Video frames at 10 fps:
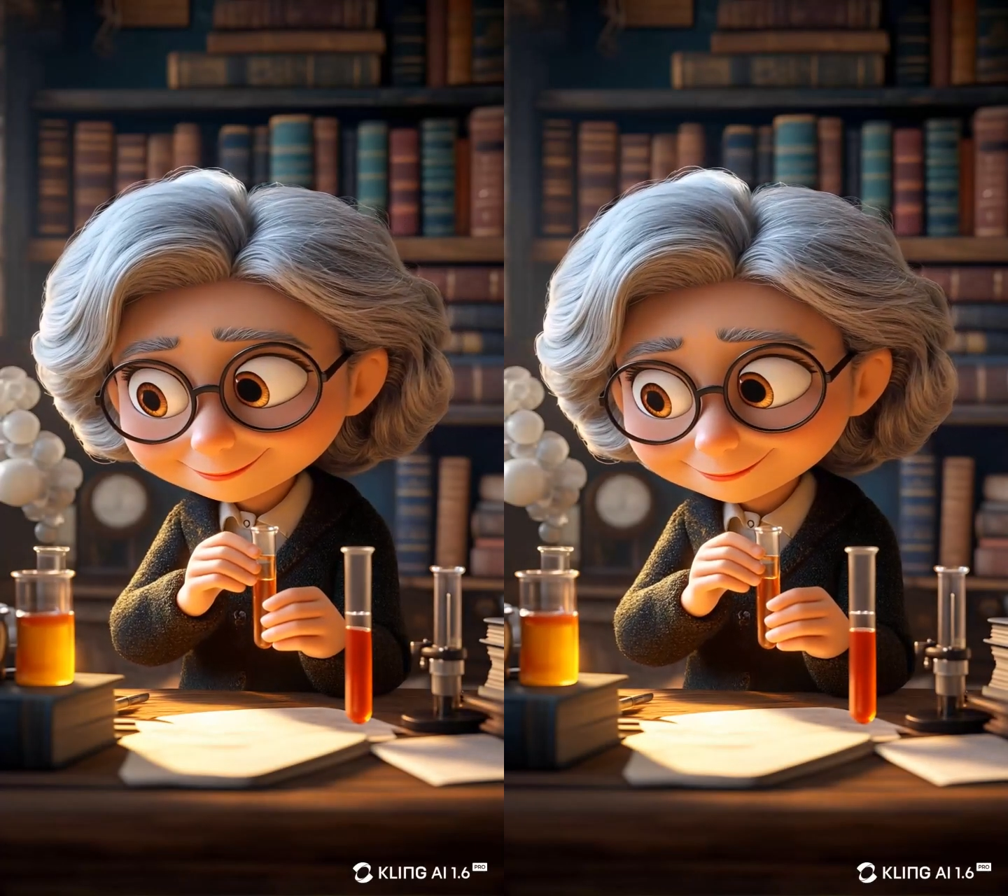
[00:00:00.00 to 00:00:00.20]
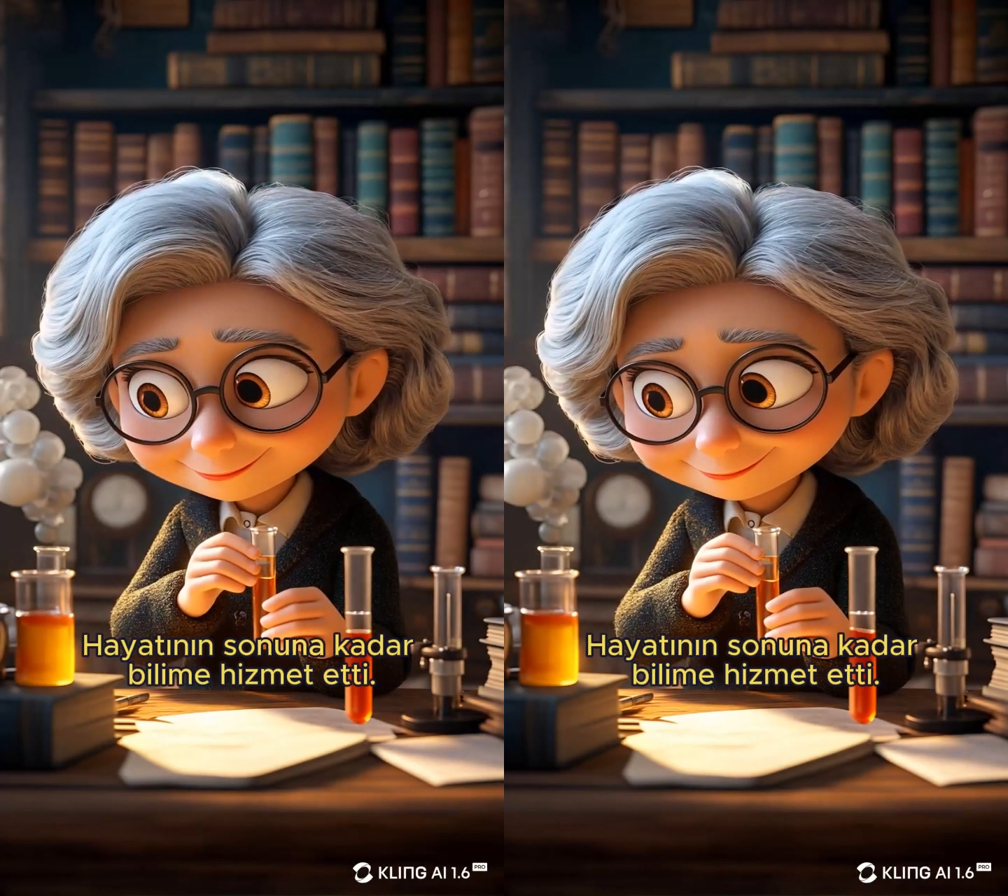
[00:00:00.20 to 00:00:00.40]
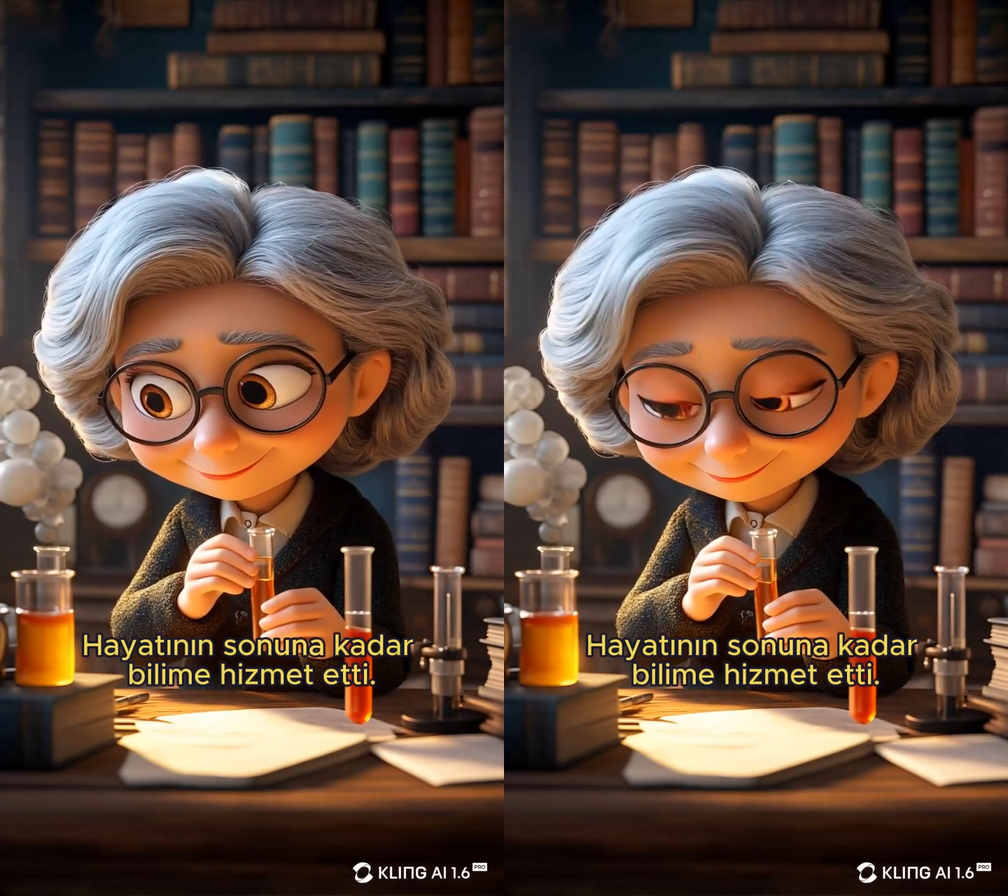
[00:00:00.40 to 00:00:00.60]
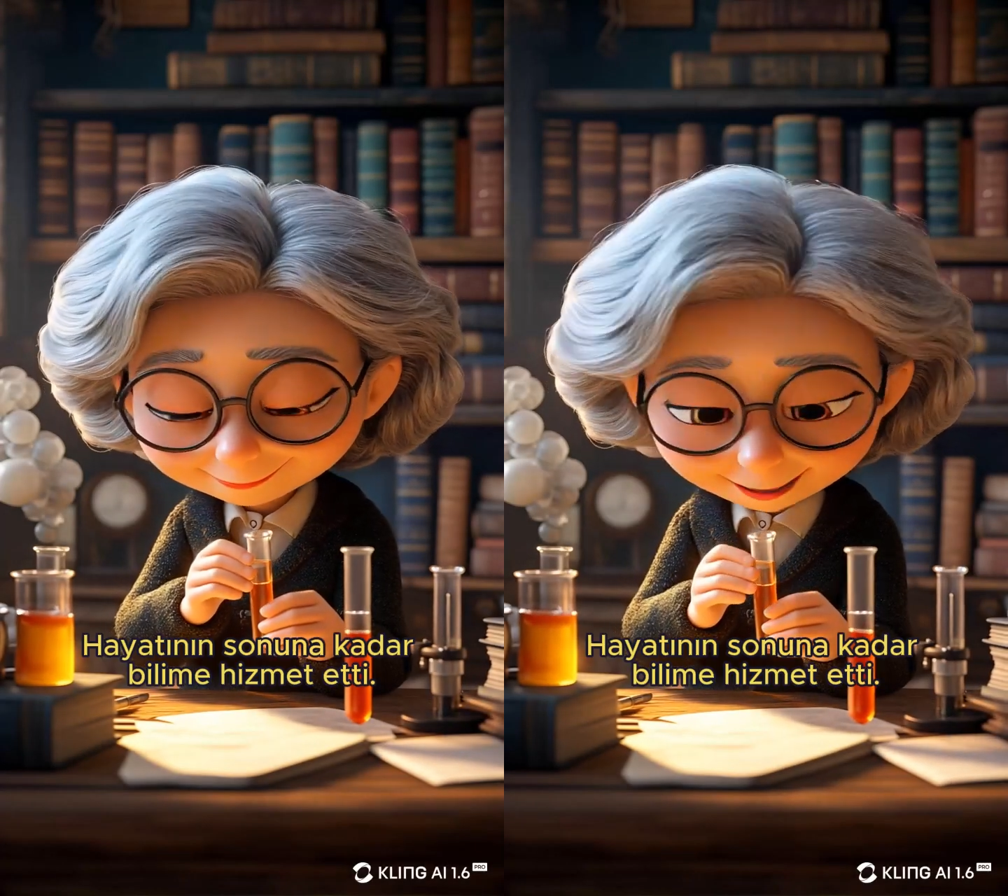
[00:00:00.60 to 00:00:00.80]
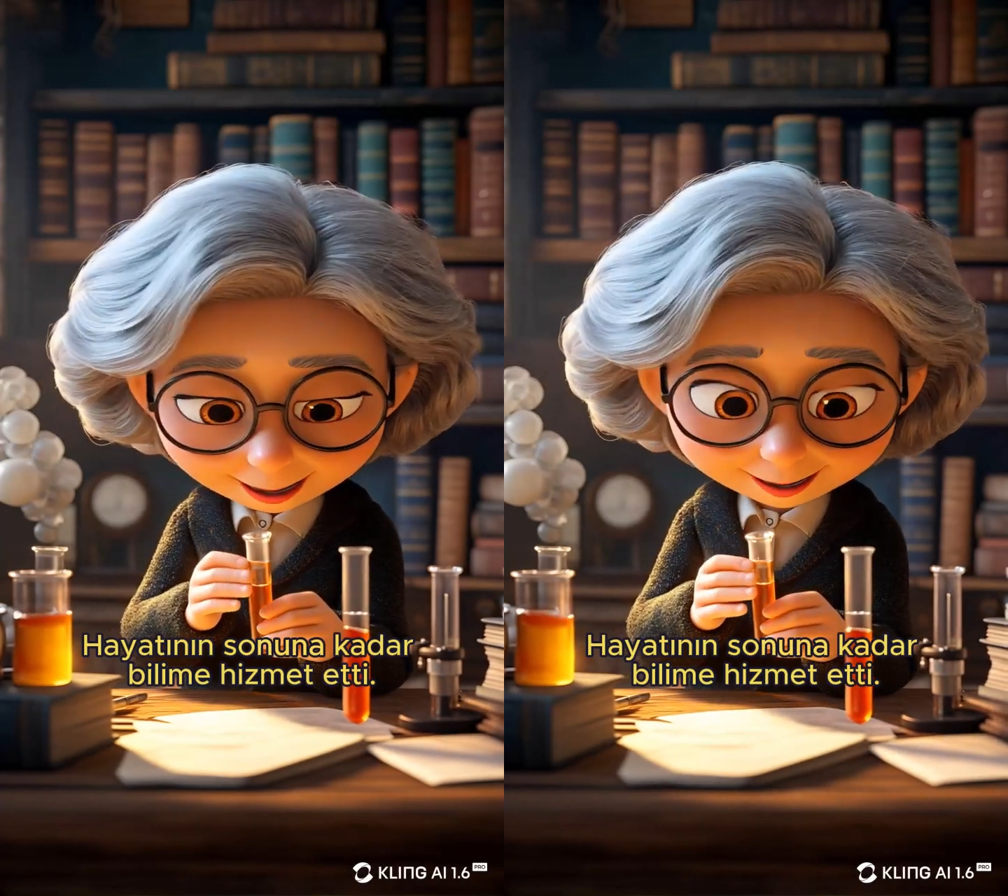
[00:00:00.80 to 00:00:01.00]
She served
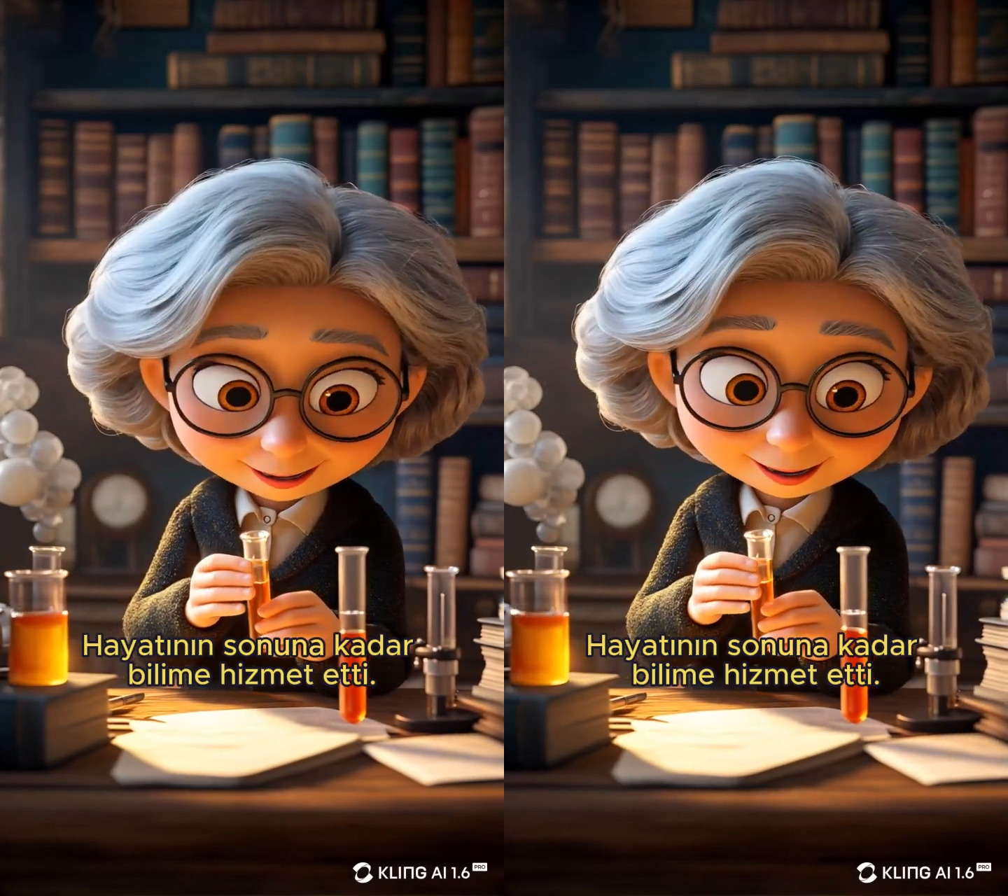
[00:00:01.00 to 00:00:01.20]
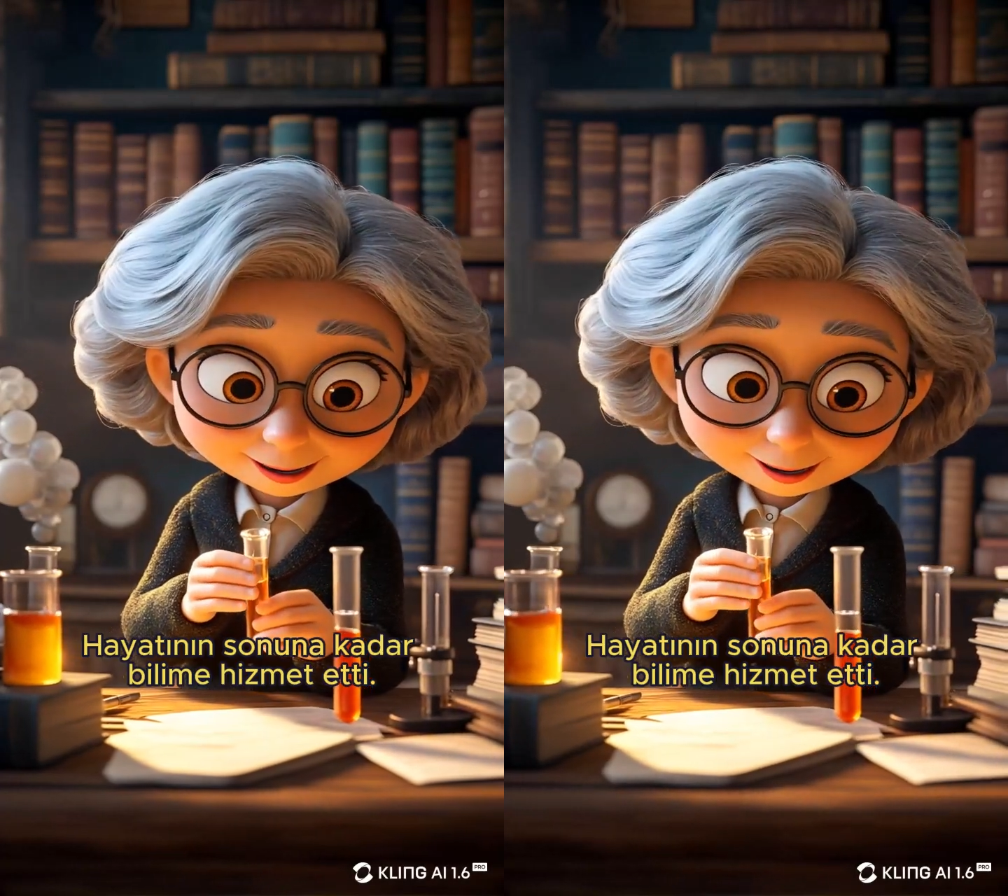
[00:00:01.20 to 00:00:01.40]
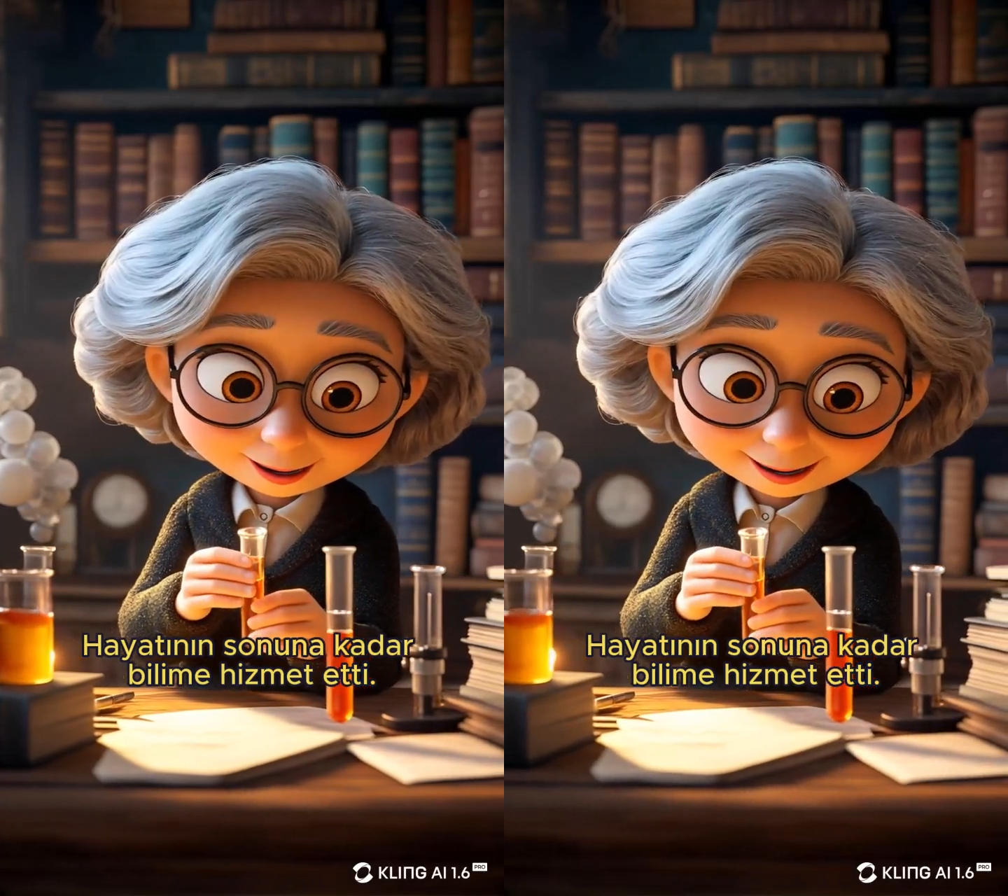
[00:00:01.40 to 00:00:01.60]
science